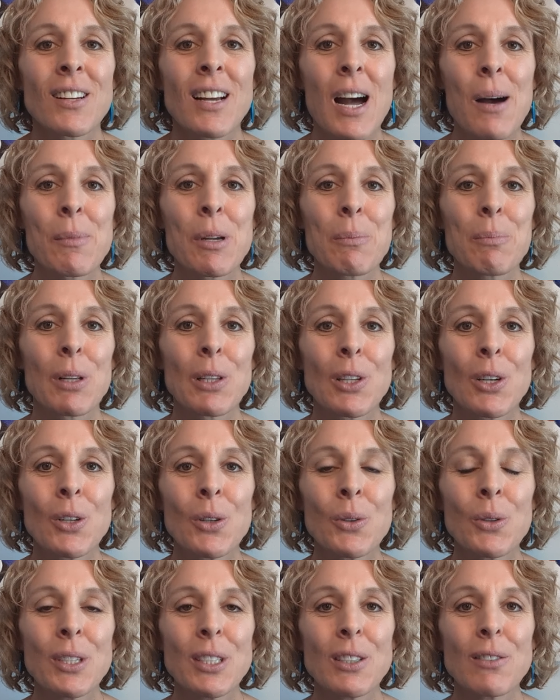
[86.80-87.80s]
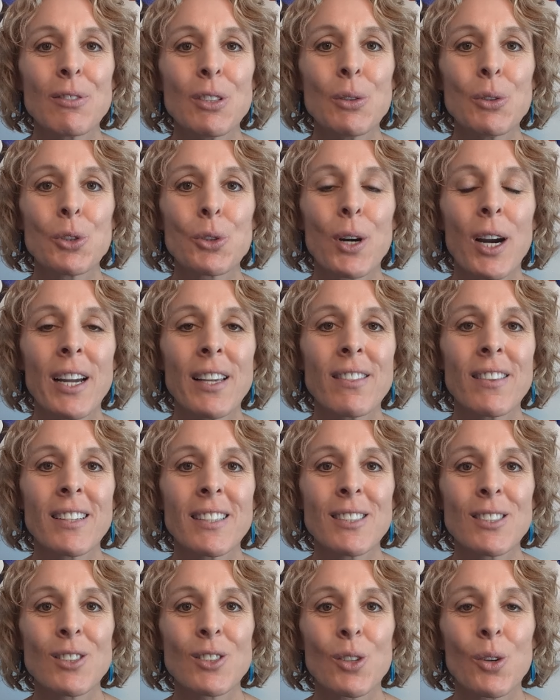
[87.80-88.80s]
Comment below if you tried
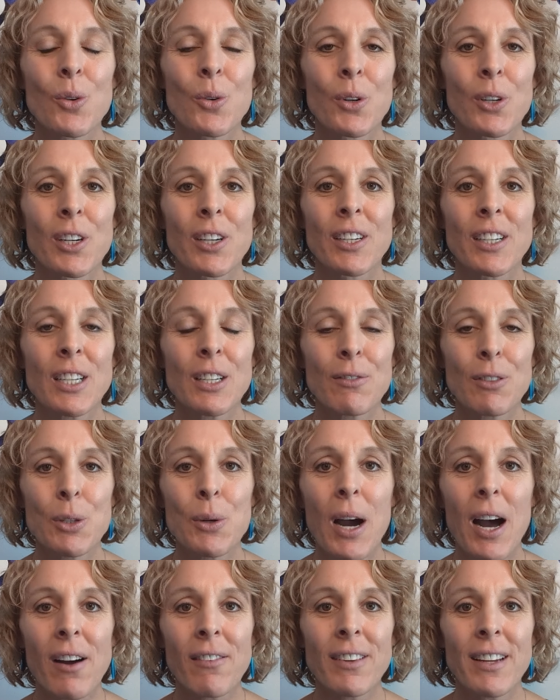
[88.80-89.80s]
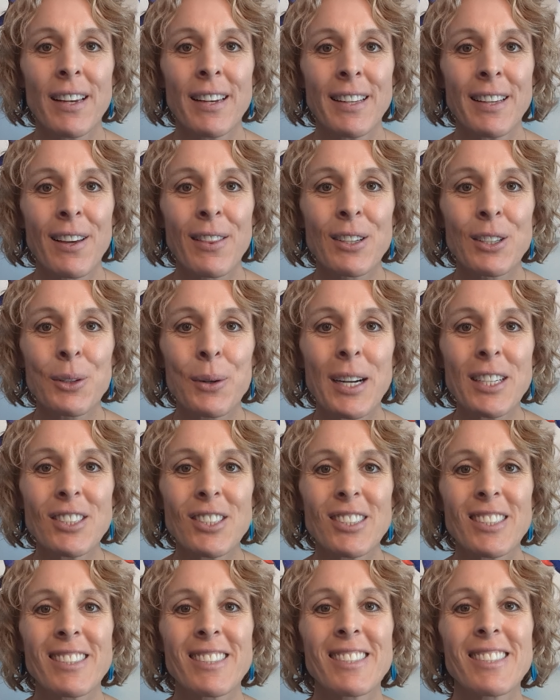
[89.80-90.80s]
this or if you have any other
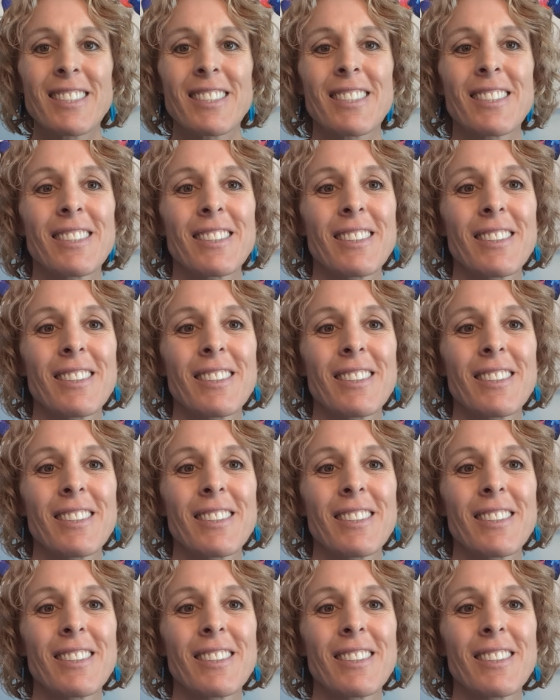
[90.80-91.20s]
questions.